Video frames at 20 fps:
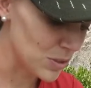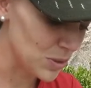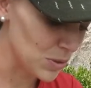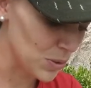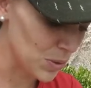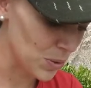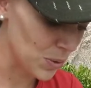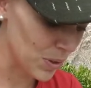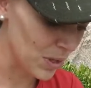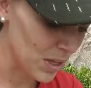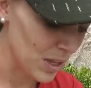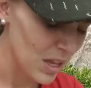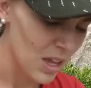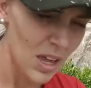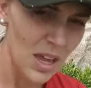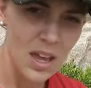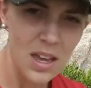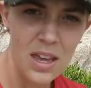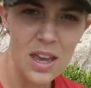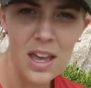to
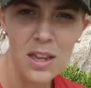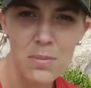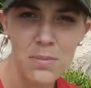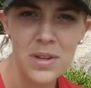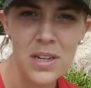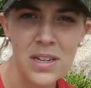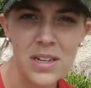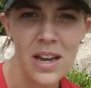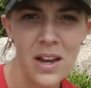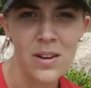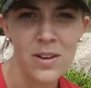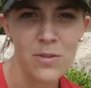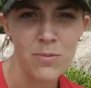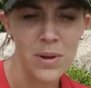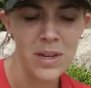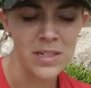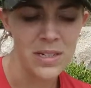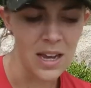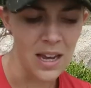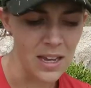cut meat out of
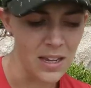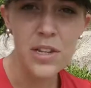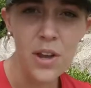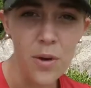my diet.